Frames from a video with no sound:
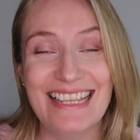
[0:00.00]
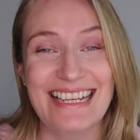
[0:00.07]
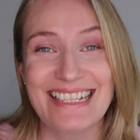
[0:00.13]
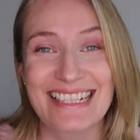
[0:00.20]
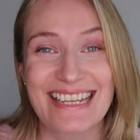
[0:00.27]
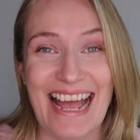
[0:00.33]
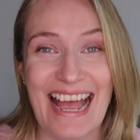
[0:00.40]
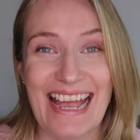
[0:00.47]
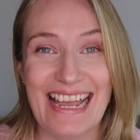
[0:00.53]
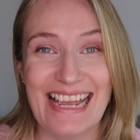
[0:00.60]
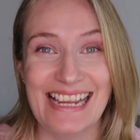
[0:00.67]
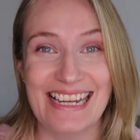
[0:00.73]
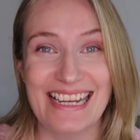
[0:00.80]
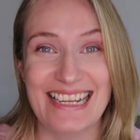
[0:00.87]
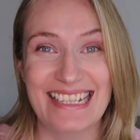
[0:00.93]
that the internet
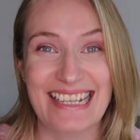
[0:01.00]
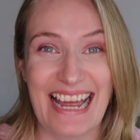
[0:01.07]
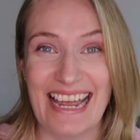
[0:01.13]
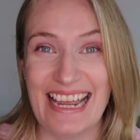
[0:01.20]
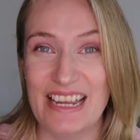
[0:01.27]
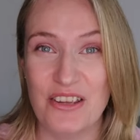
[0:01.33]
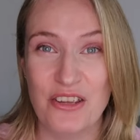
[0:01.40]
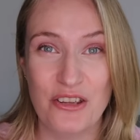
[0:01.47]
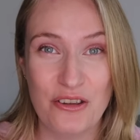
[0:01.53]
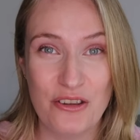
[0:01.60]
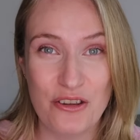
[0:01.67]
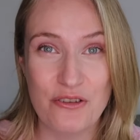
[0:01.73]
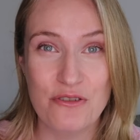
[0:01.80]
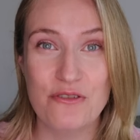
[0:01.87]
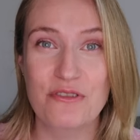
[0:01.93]
is a
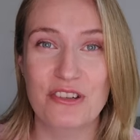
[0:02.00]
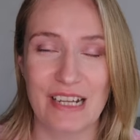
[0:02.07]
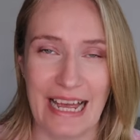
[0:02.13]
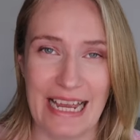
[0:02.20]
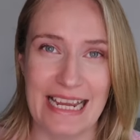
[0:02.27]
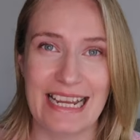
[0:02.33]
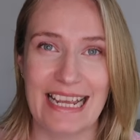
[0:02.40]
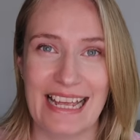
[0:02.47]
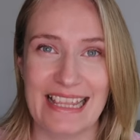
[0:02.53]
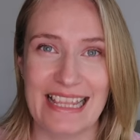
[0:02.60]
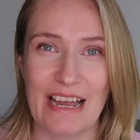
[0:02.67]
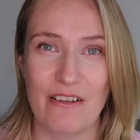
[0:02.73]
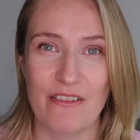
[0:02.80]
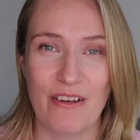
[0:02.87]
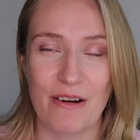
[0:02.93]
huge lake and
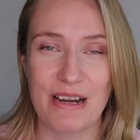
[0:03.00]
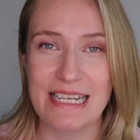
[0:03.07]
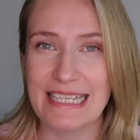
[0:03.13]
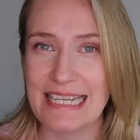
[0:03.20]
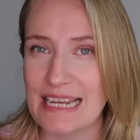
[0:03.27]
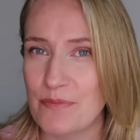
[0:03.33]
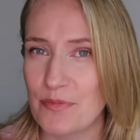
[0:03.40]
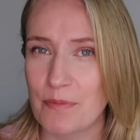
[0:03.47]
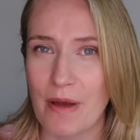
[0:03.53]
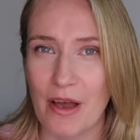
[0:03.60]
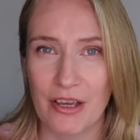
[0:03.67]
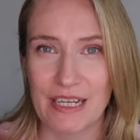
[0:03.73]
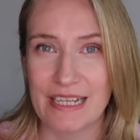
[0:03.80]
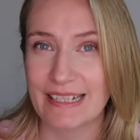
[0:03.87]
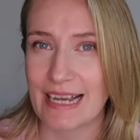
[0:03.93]
there are very deep,
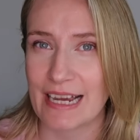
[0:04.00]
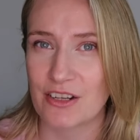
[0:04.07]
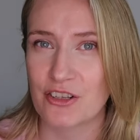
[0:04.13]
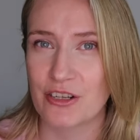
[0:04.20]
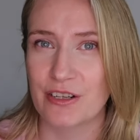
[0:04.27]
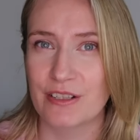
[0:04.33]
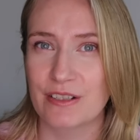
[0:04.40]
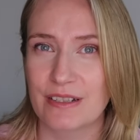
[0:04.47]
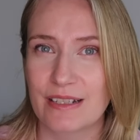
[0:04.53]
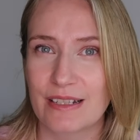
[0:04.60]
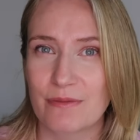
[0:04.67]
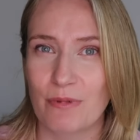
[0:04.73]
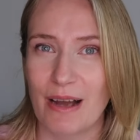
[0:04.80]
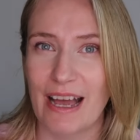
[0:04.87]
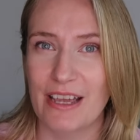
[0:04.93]
murky
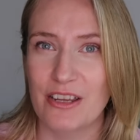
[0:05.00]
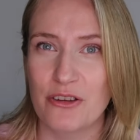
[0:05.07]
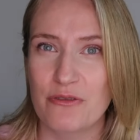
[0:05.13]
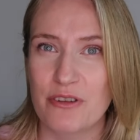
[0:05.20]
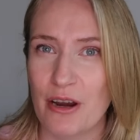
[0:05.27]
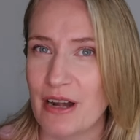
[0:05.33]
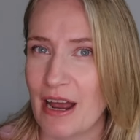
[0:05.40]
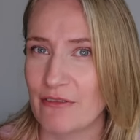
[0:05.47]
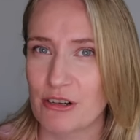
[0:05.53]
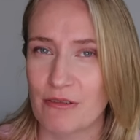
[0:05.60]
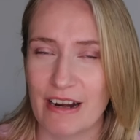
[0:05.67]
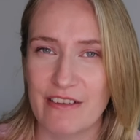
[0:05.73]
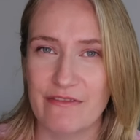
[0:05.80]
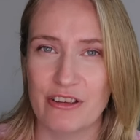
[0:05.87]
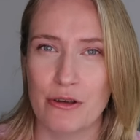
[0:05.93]
sections where you don't have a
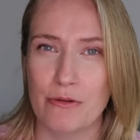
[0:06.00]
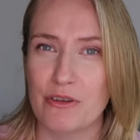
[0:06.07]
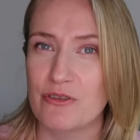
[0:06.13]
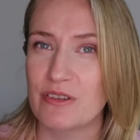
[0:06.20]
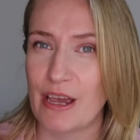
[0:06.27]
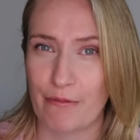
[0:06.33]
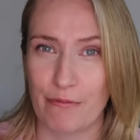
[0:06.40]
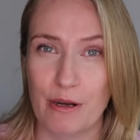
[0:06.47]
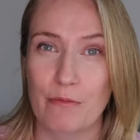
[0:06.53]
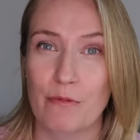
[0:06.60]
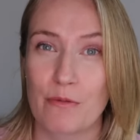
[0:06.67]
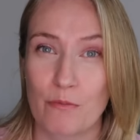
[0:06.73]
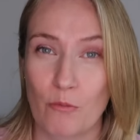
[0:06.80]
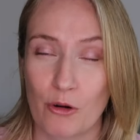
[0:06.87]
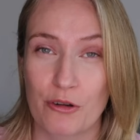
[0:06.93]
great view and you definitely
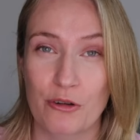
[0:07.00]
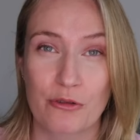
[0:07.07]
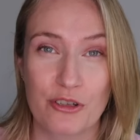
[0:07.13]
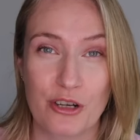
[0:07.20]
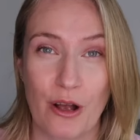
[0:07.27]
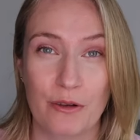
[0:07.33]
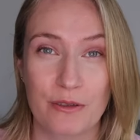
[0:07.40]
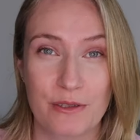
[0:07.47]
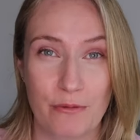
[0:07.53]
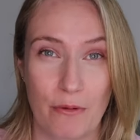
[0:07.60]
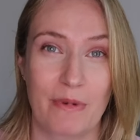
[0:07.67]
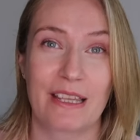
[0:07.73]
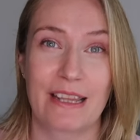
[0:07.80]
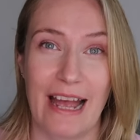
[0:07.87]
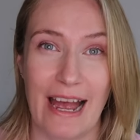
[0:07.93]
wouldn't want your child
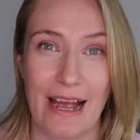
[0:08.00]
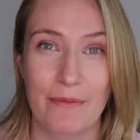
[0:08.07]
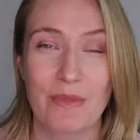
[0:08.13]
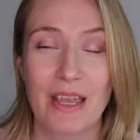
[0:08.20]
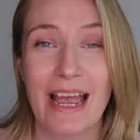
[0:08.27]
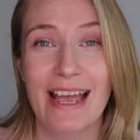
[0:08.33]
swimming there.